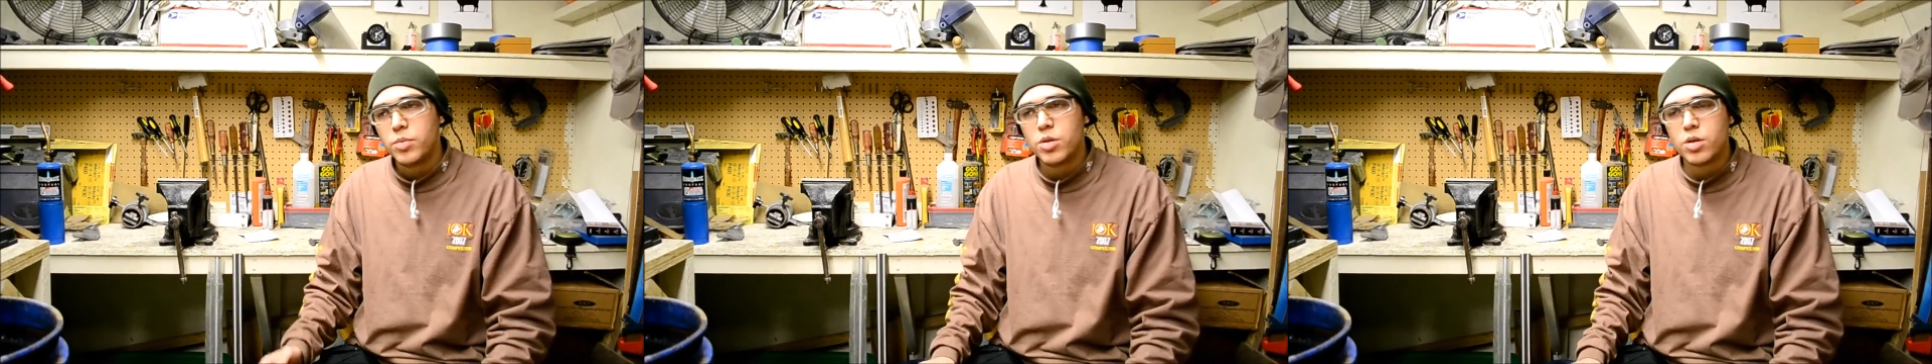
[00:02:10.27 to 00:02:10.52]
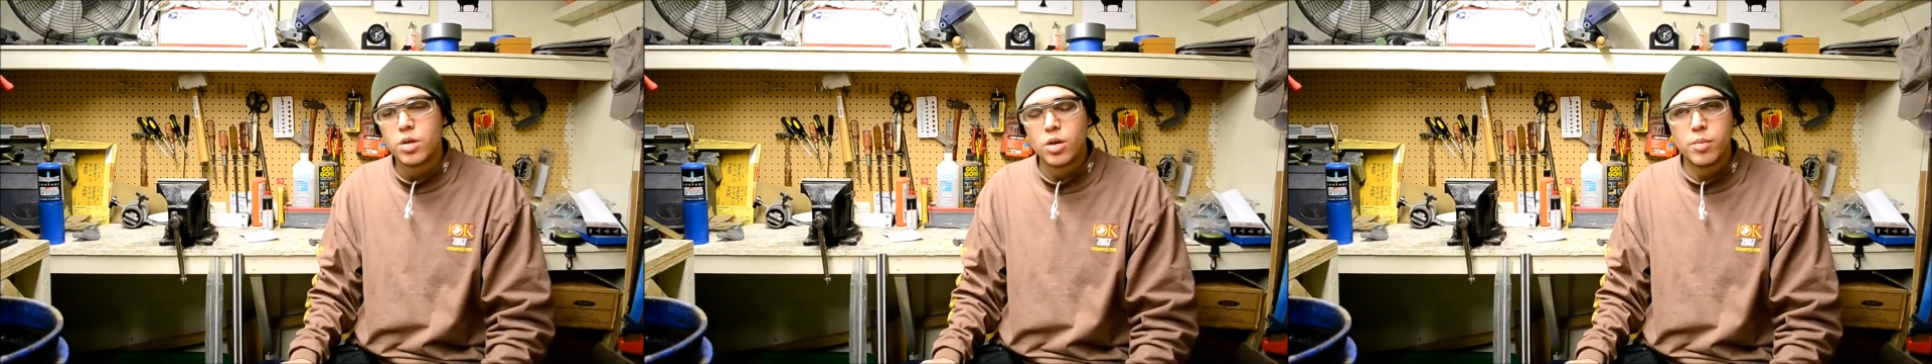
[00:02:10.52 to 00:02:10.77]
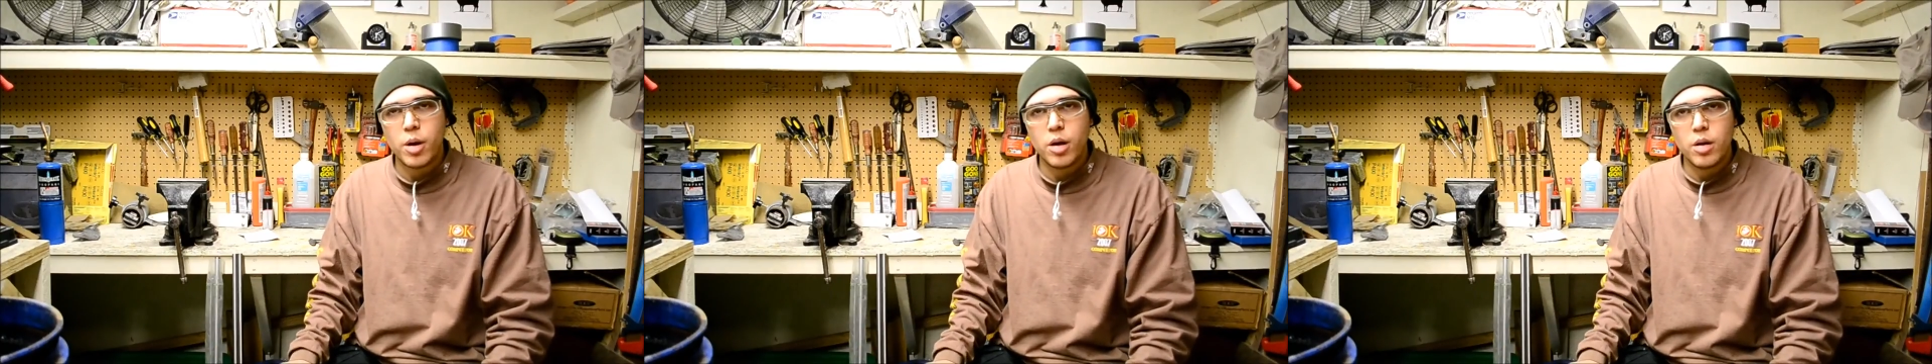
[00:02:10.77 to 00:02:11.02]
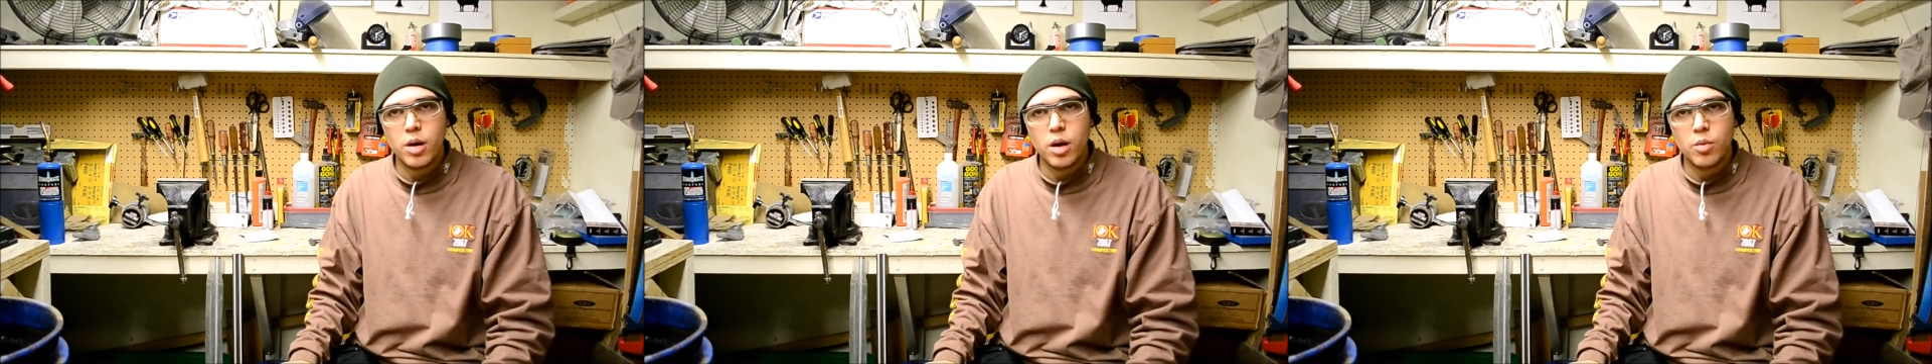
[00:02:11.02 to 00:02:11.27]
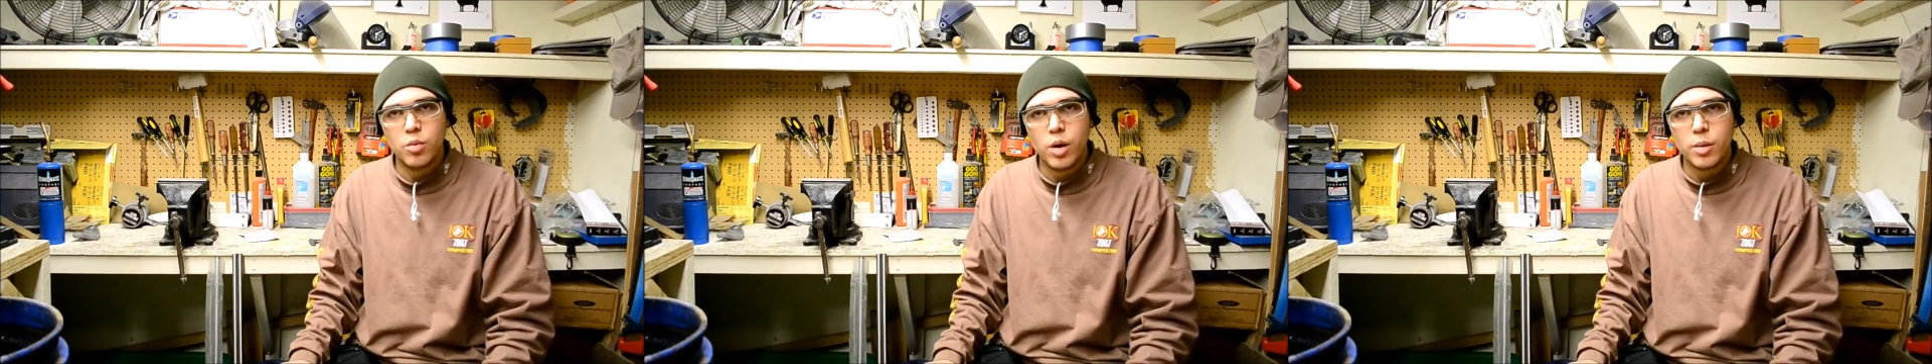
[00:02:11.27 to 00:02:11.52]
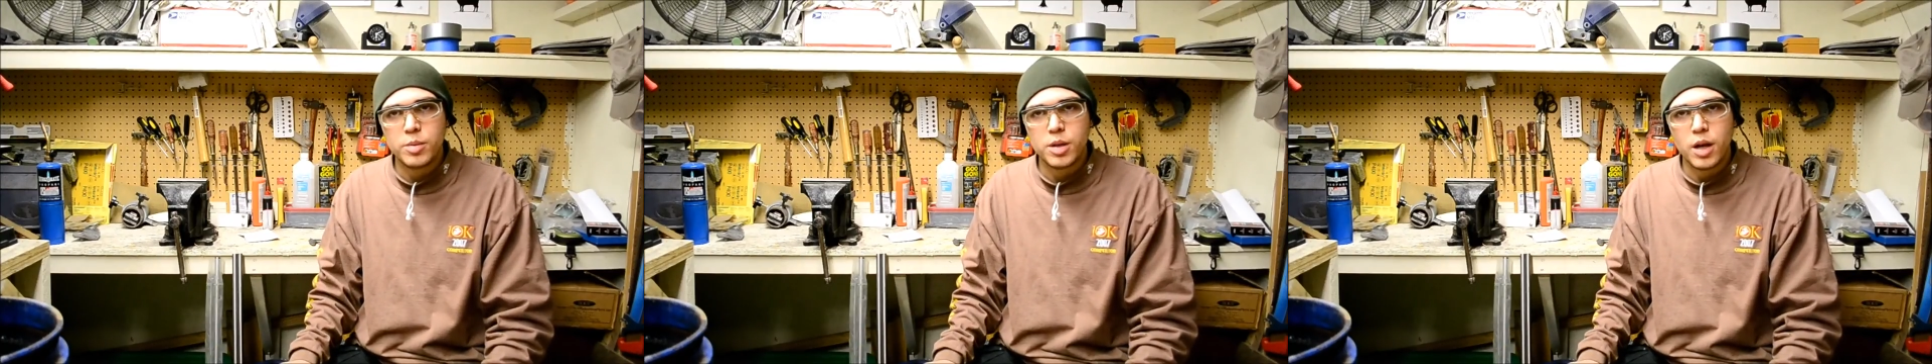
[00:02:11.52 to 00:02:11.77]
you can go to my uh,
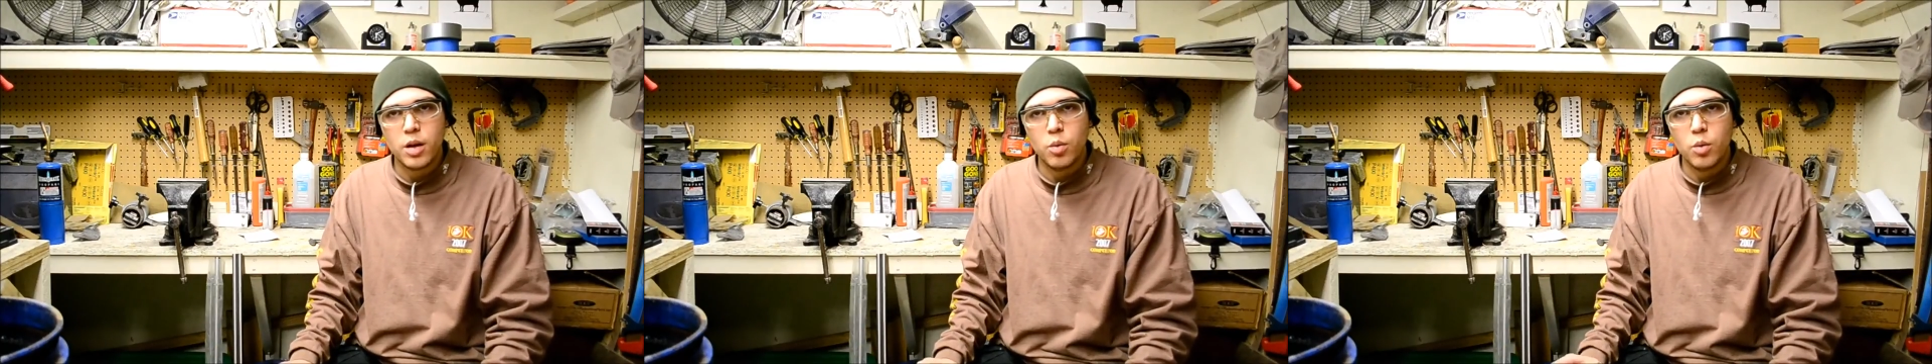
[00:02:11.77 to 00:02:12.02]
website,